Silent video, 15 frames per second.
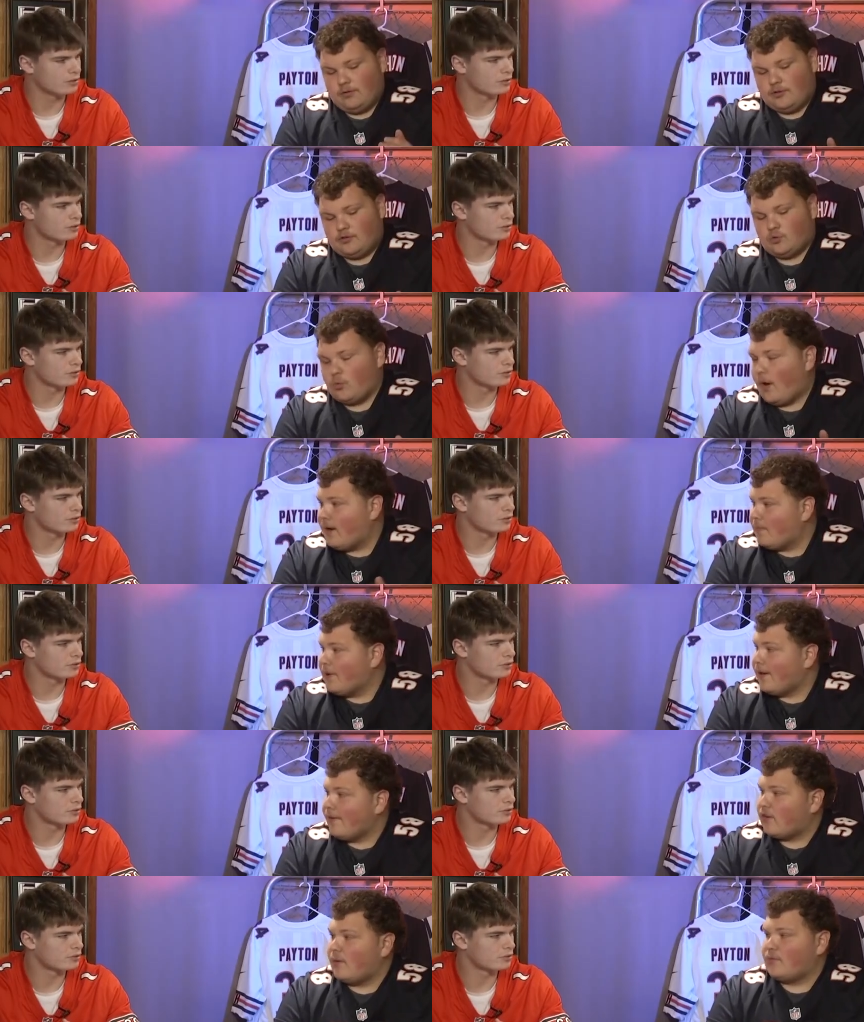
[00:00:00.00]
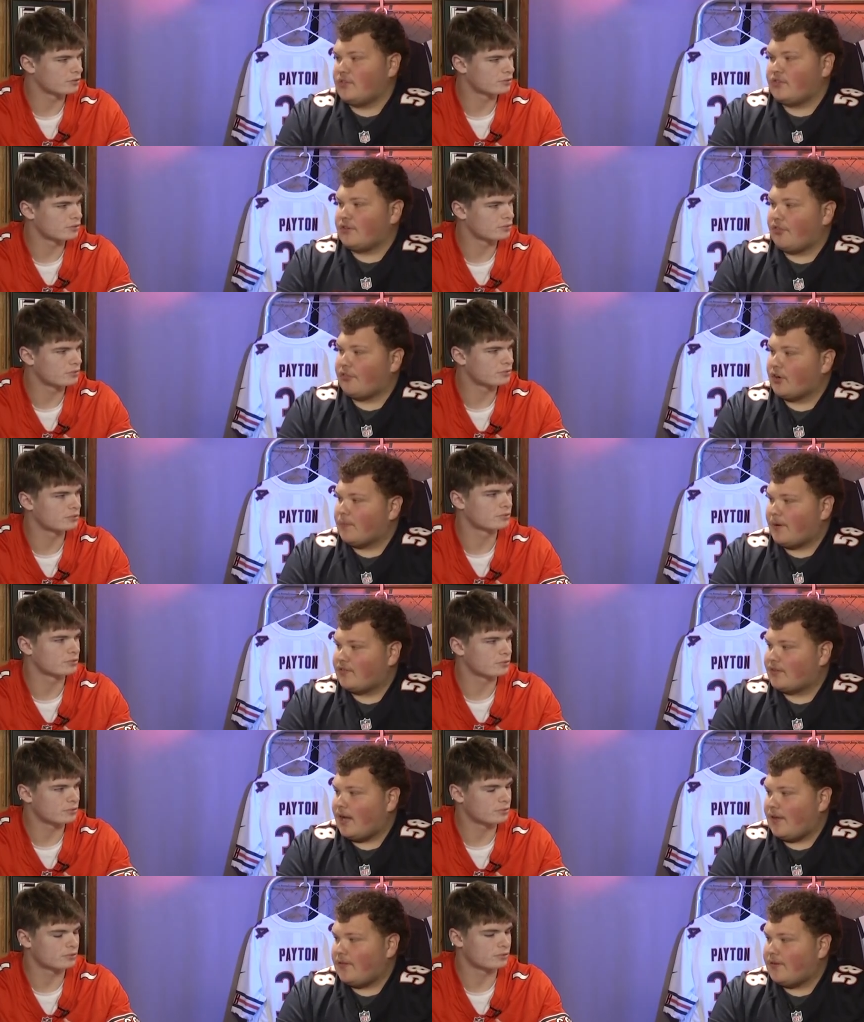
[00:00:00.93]
Speaker 1: Sweat immediately comes in as your third best guy
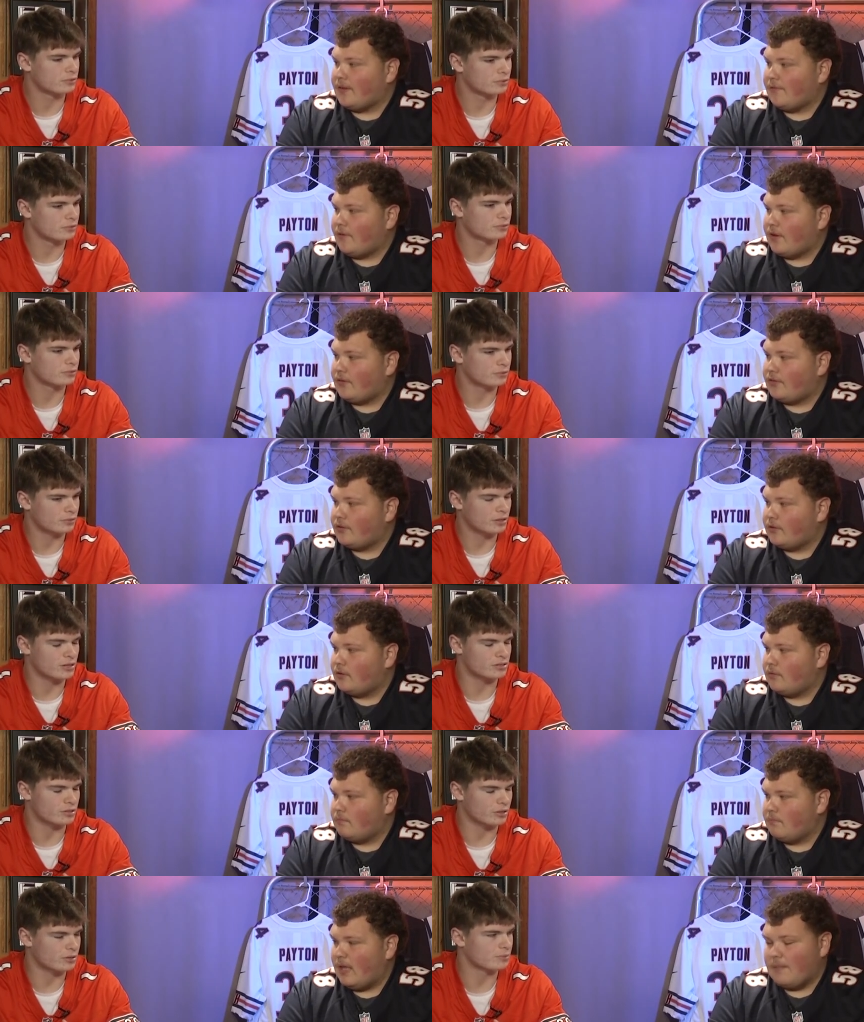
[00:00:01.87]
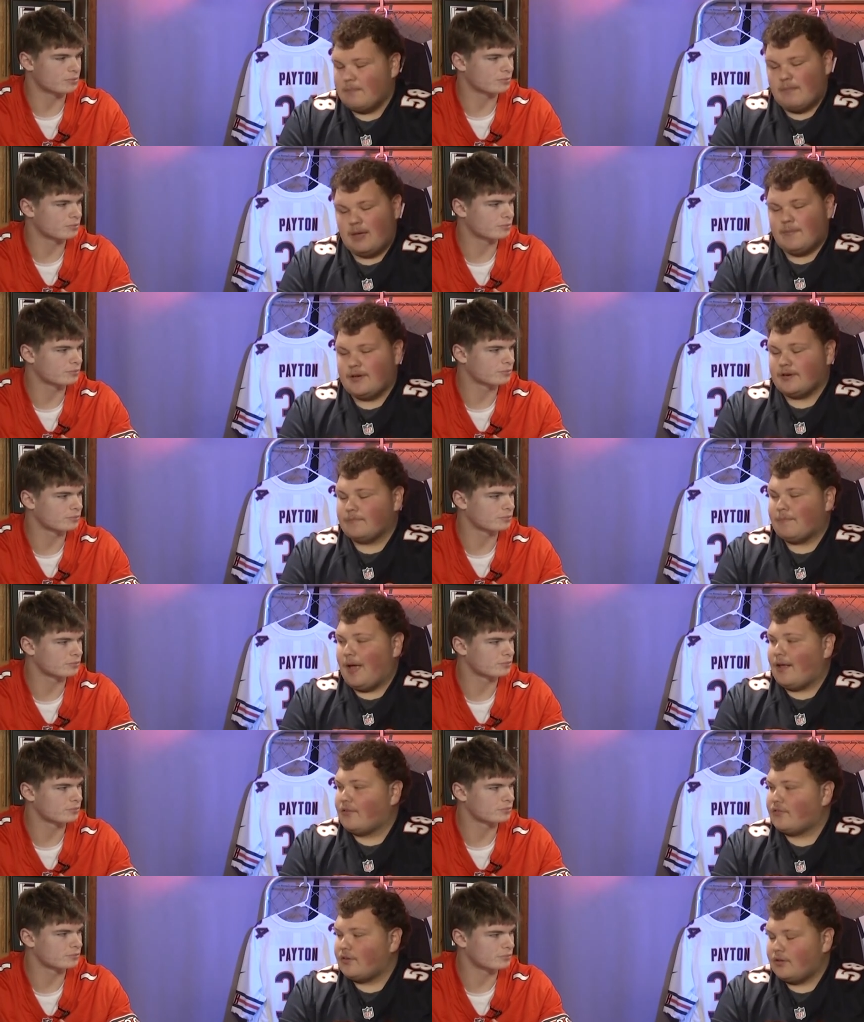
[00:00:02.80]
in the defense. Easily. Maybe maybe your
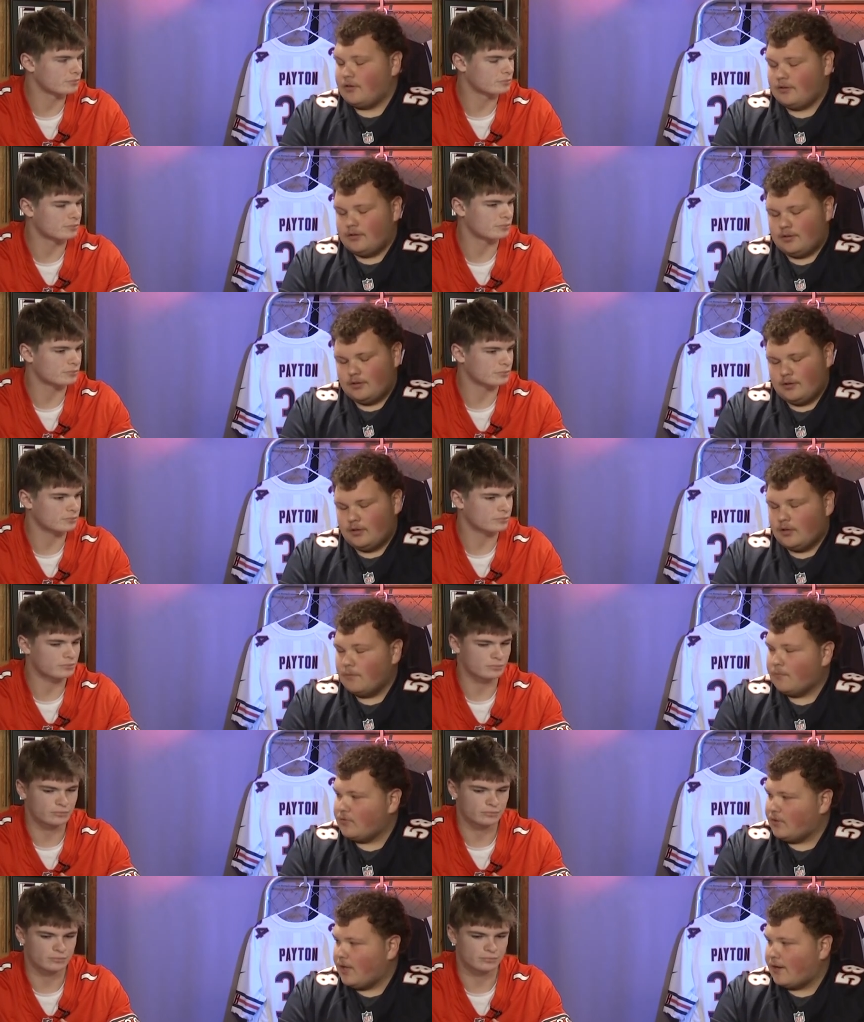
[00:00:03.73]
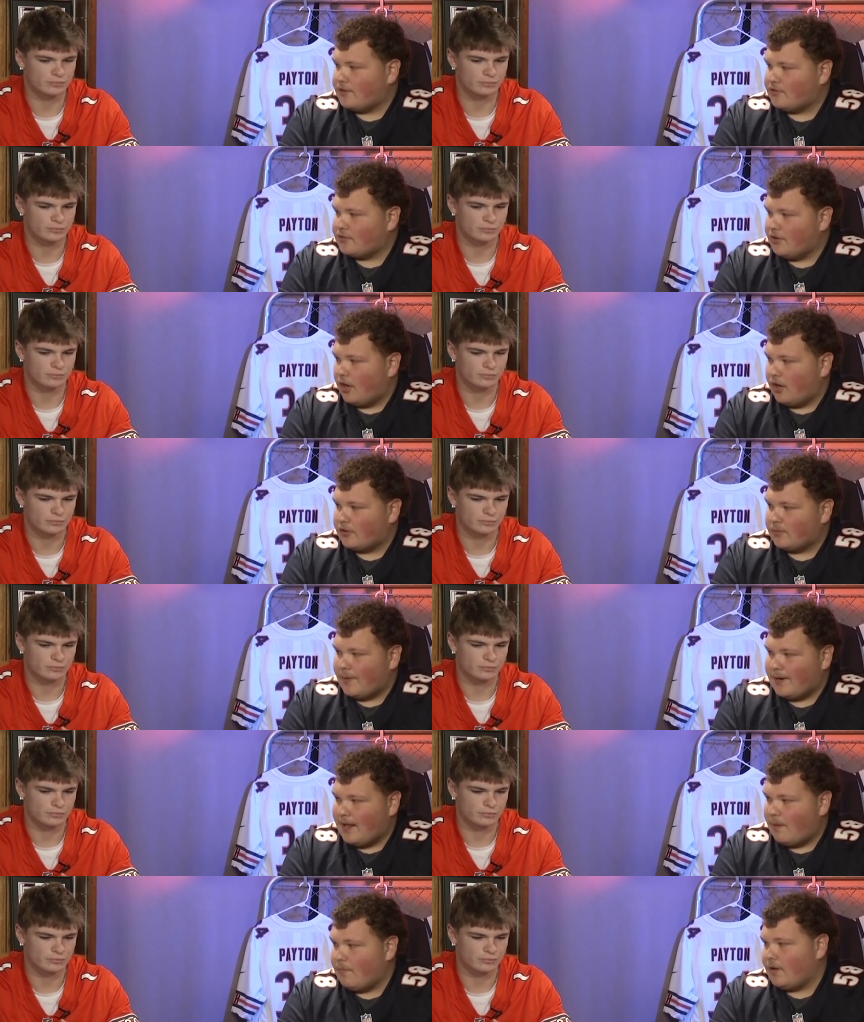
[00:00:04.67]
best. Mm-hmm. Because you got uh, Tremaine
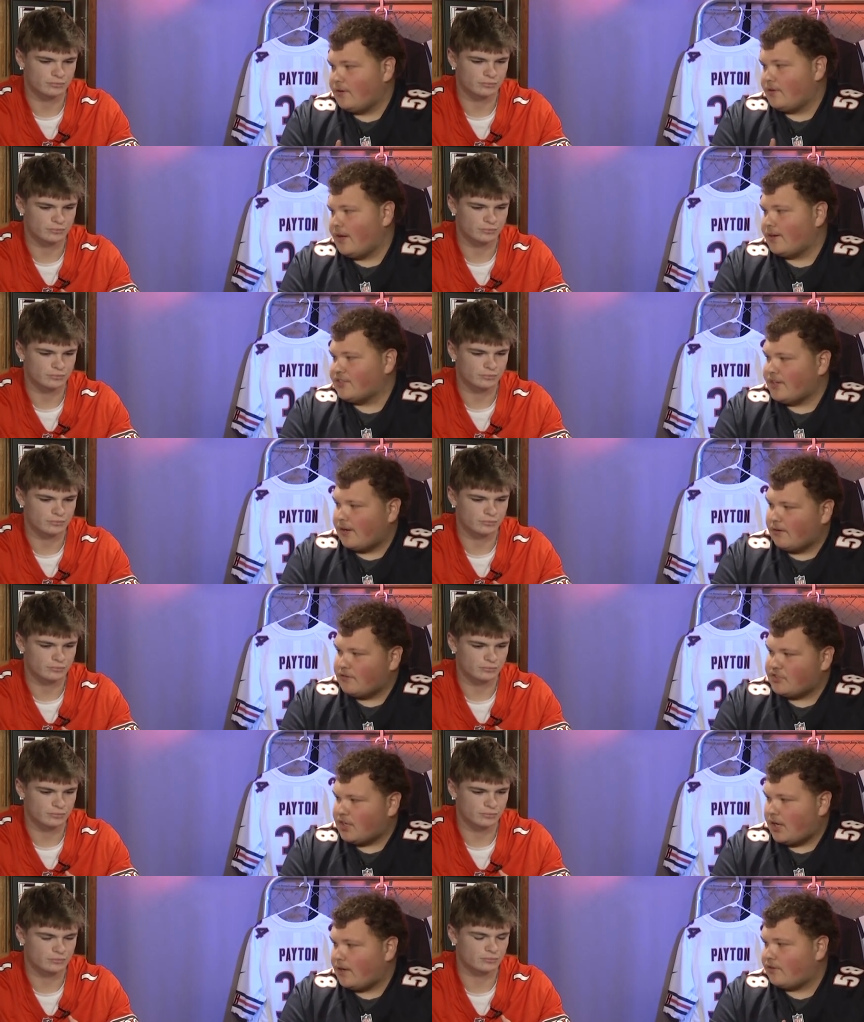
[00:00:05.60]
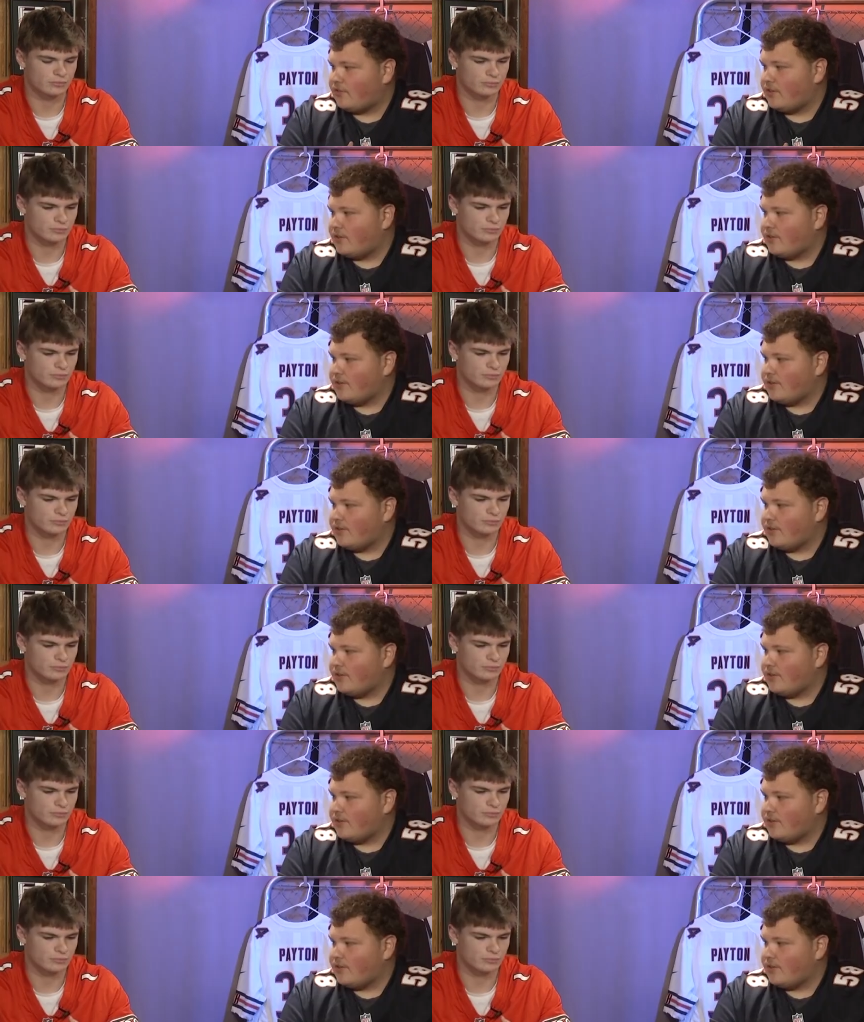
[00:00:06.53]
Edmunds, you got Jaylon Johnson,